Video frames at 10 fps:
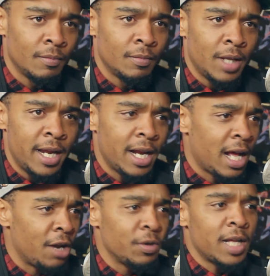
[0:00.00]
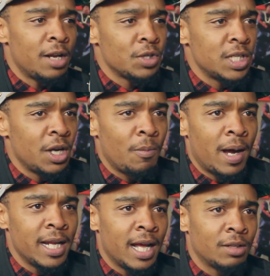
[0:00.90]
Then I don't see
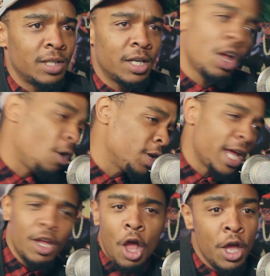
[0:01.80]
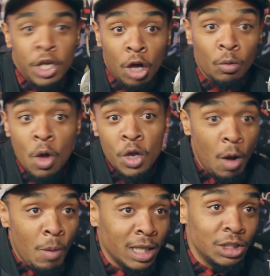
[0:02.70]
nobody out there. Y'all
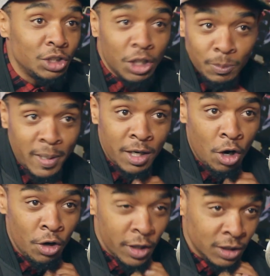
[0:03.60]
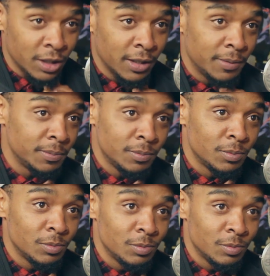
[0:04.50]
watching Just Being Earnest?
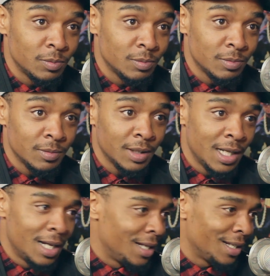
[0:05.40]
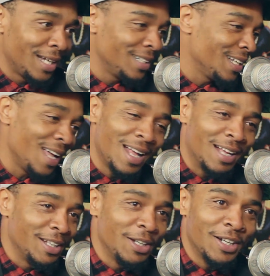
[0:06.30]
Right. Nah,
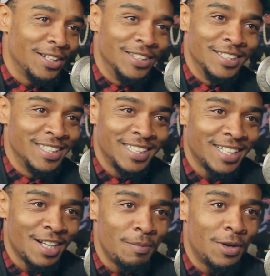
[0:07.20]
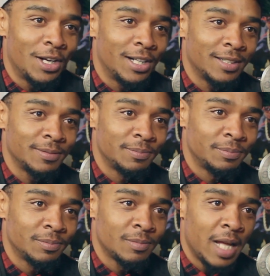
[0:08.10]
come on.
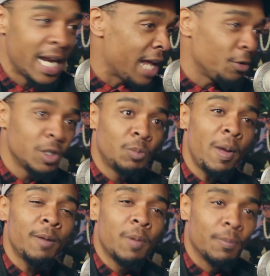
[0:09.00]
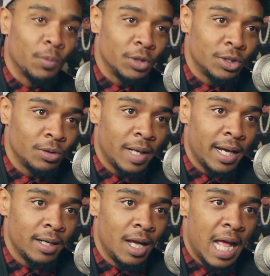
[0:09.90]
Yeah. And I don't expect people to do
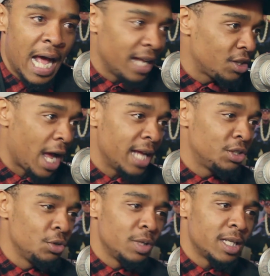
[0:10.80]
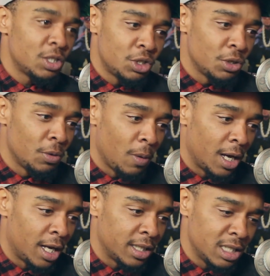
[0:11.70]
that. I do this
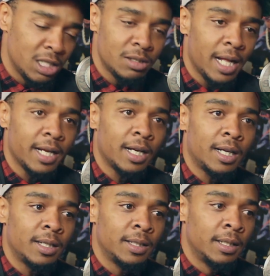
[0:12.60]
this is like a